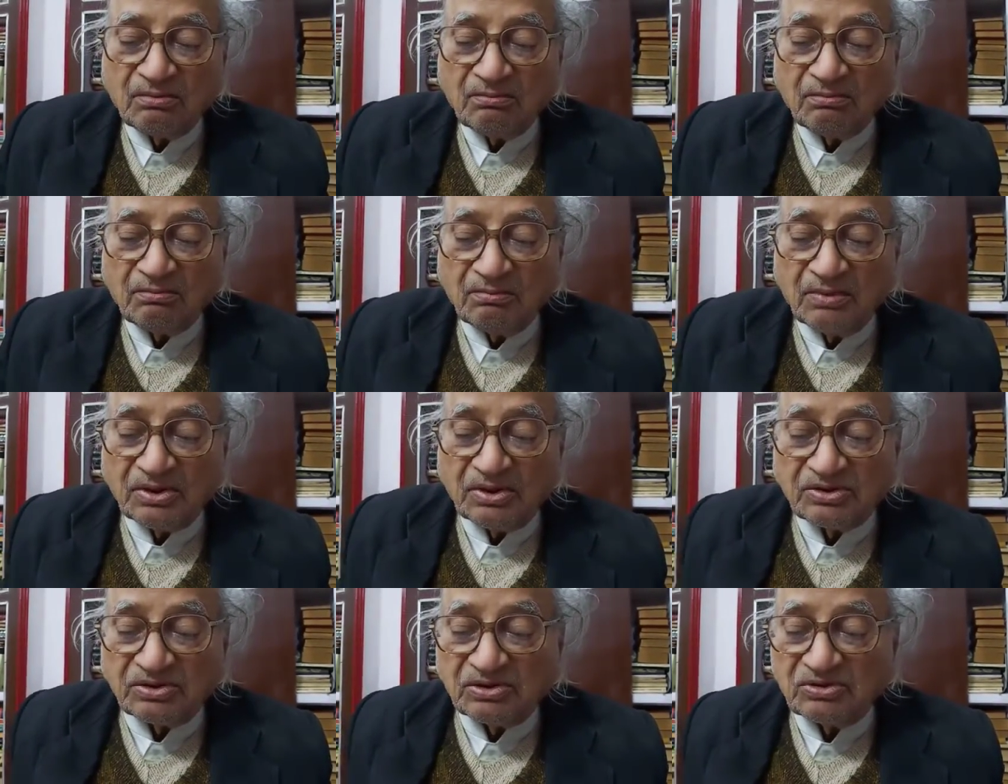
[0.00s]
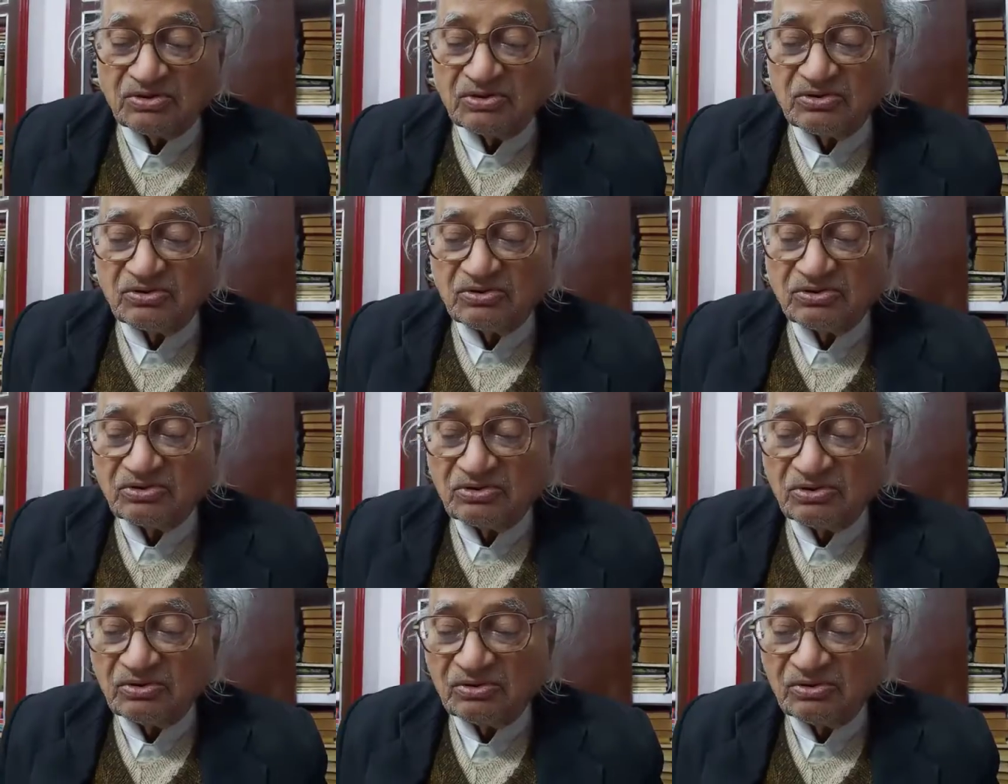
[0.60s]
But in
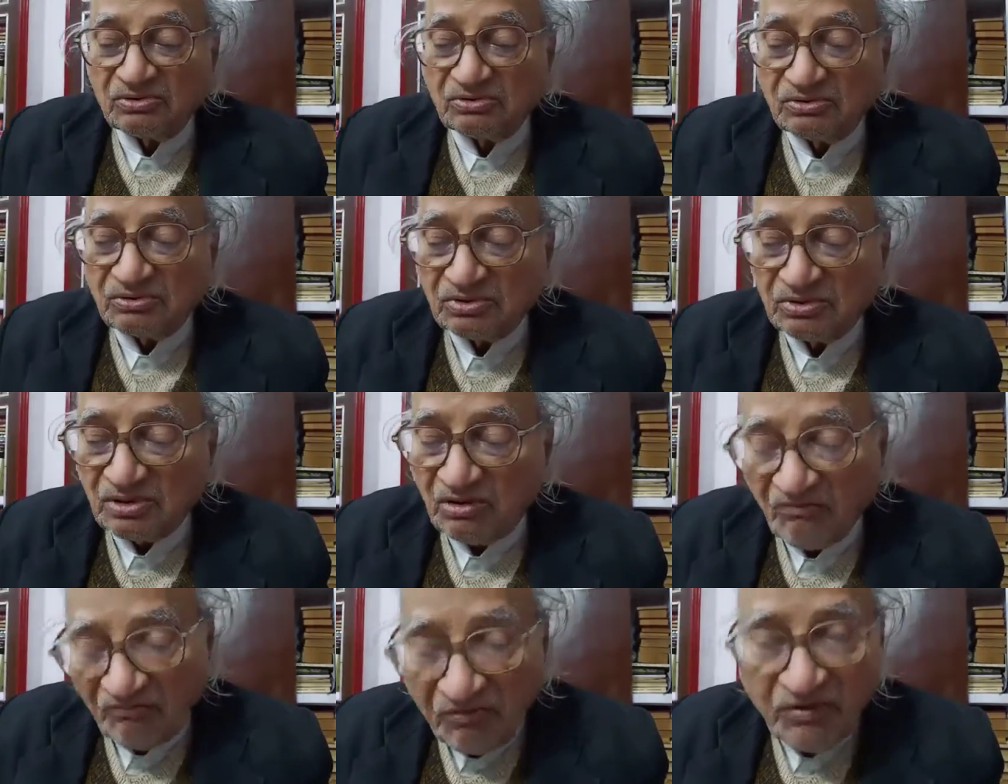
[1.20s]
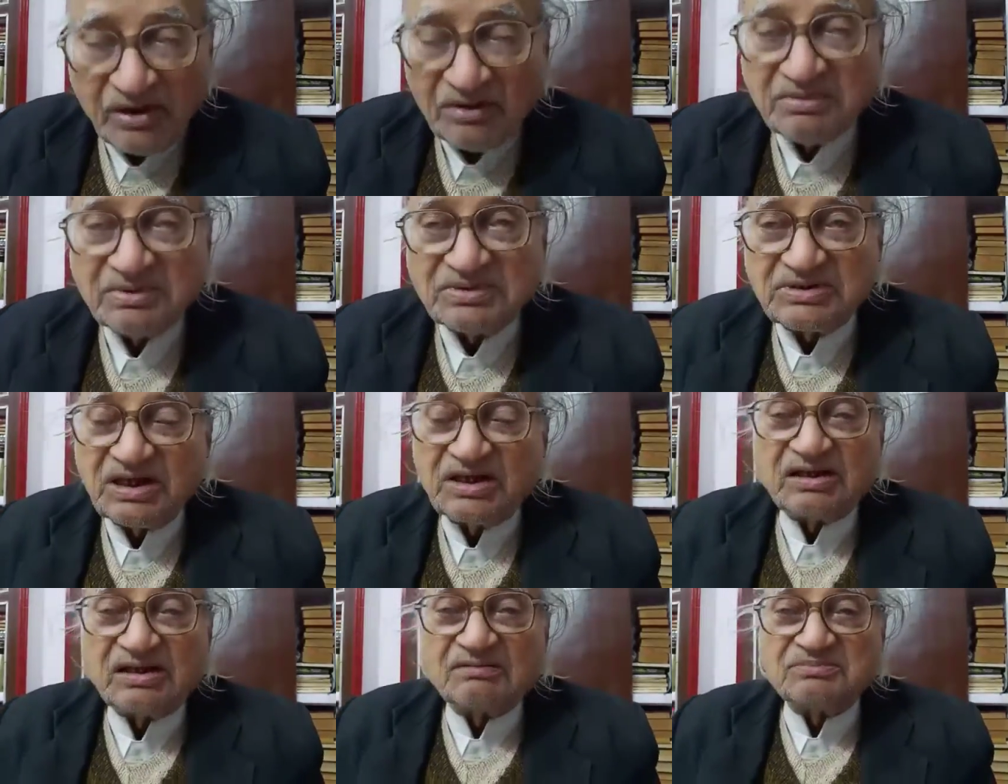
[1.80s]
comfortable
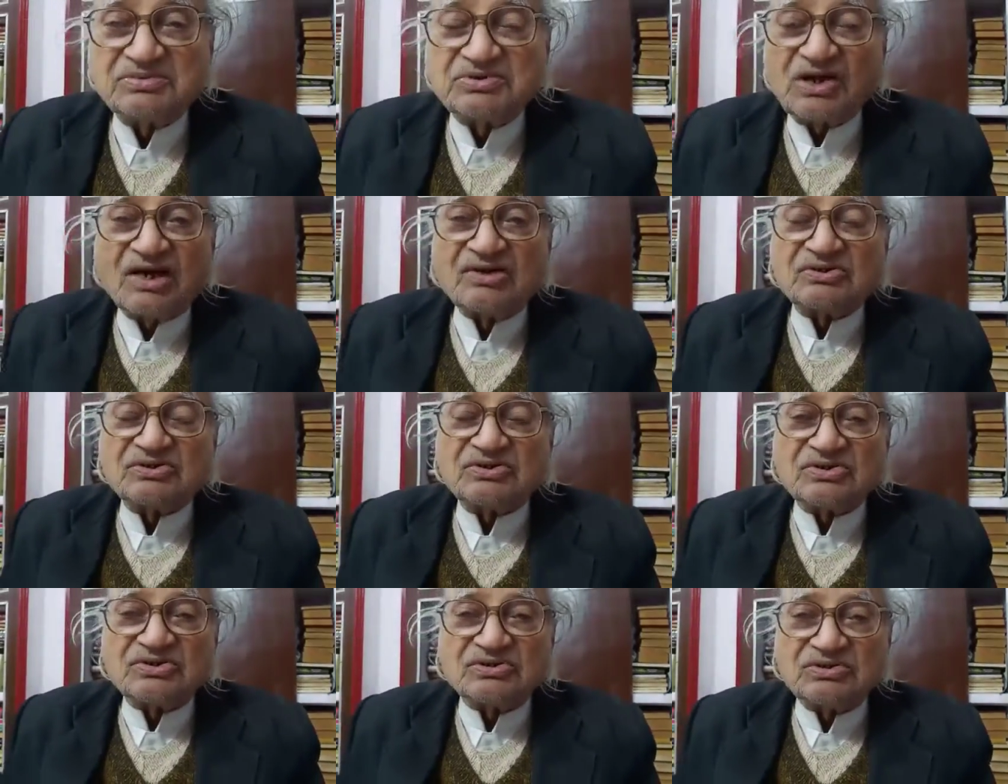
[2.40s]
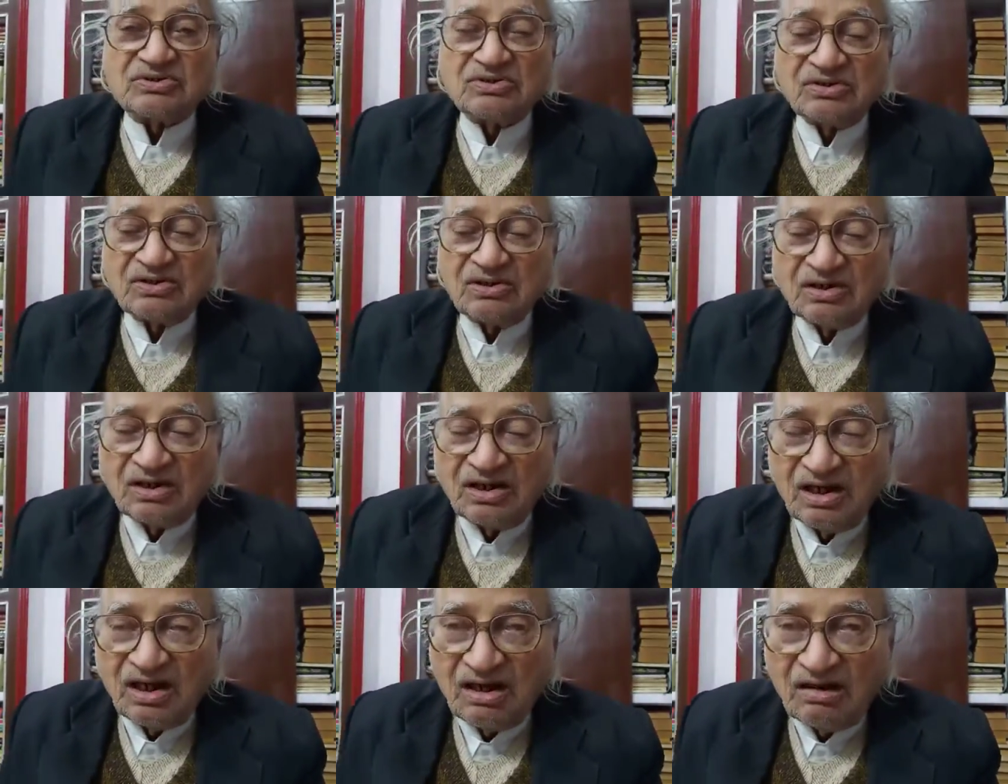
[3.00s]
circumstances,
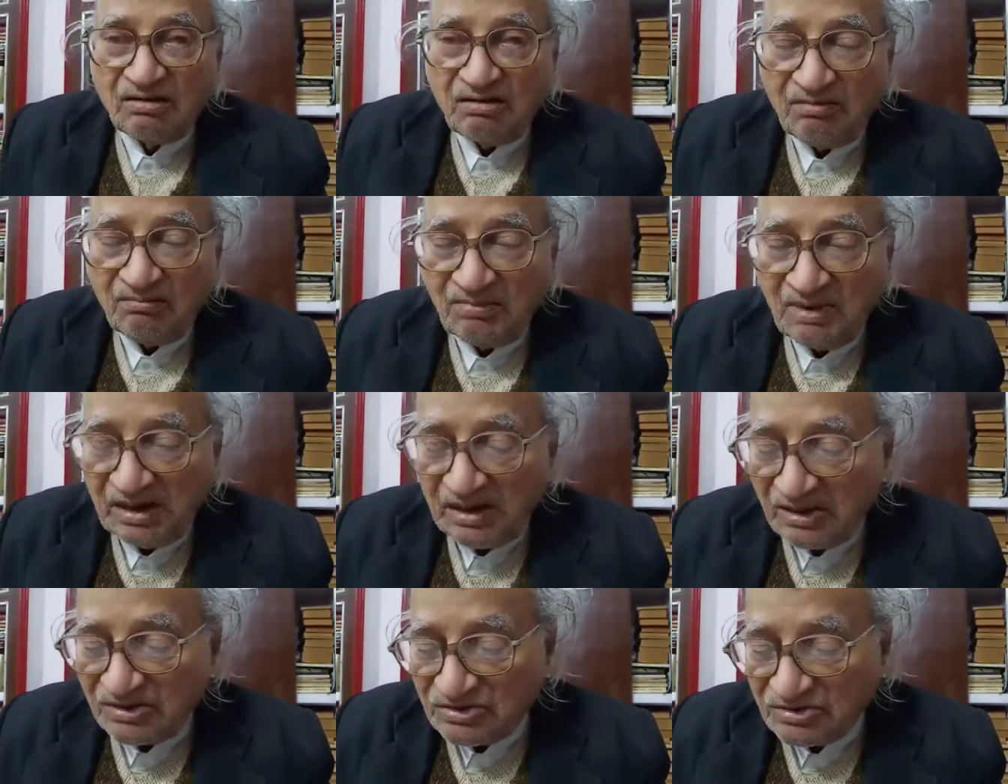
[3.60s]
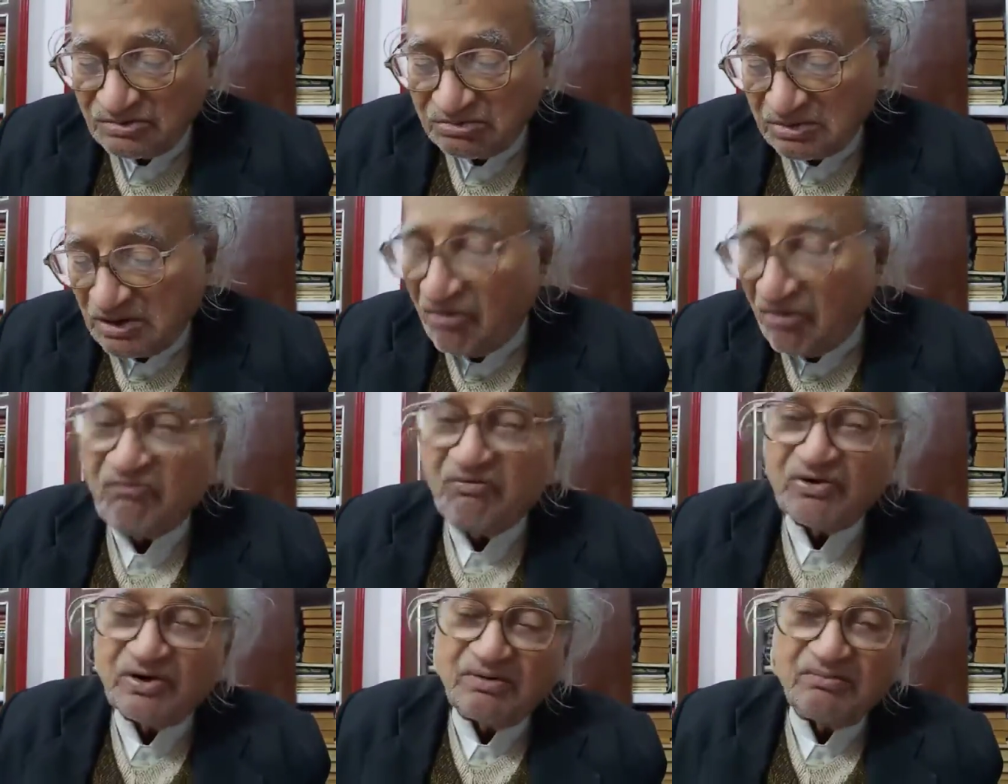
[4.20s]
make us
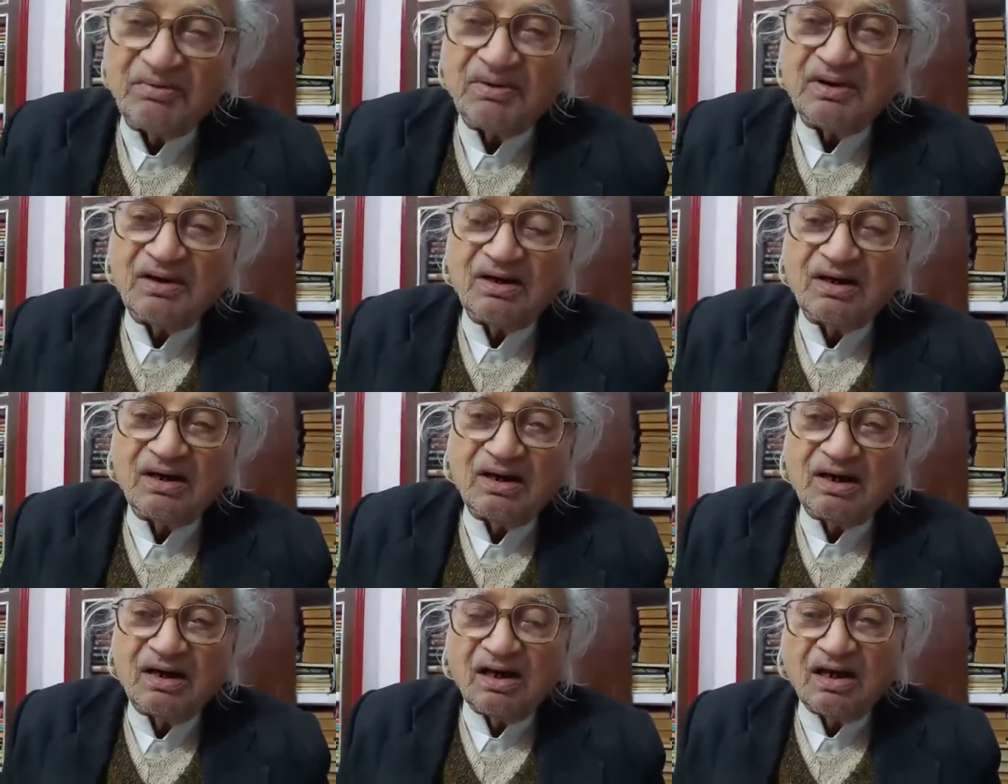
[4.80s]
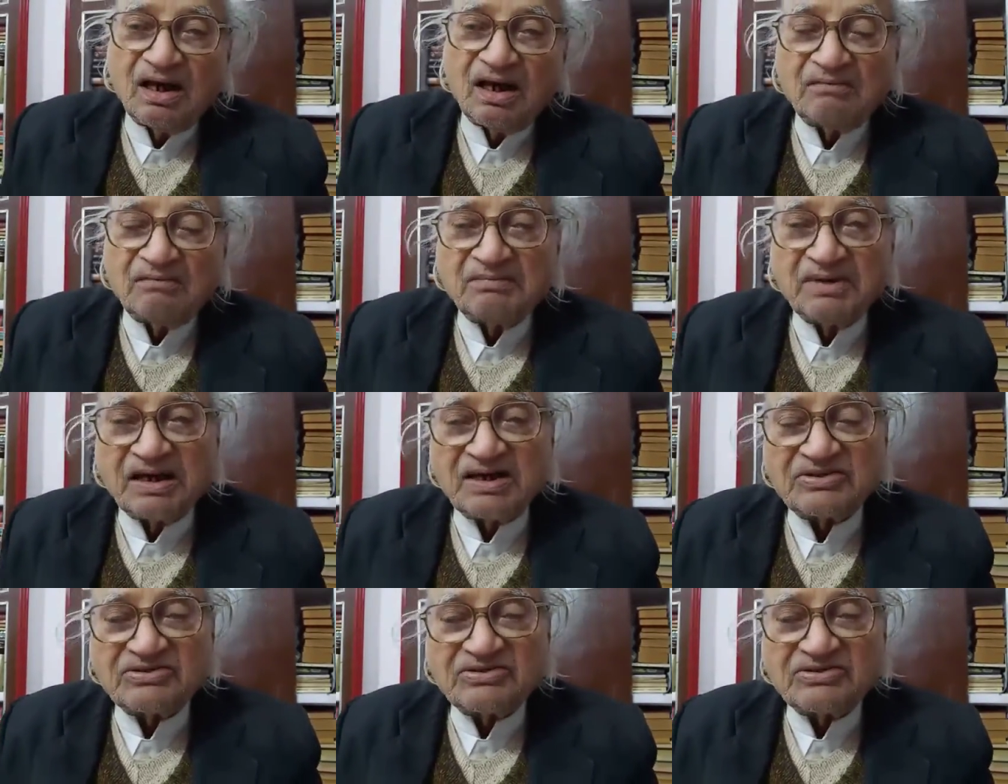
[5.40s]
comfortable and make us